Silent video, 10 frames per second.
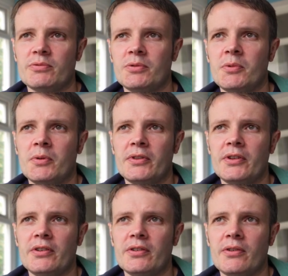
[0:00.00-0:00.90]

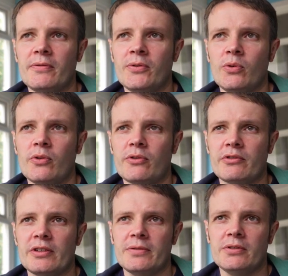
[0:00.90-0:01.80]

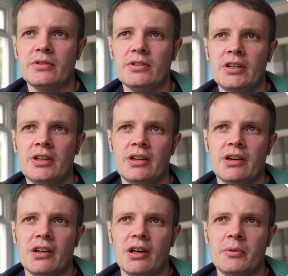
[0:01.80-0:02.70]
11434,
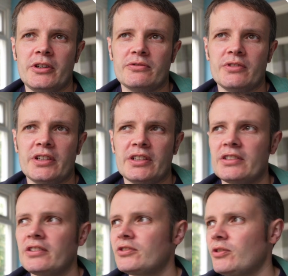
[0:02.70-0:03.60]
Ollama is
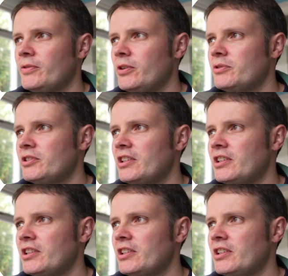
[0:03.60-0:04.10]
running. So if I was to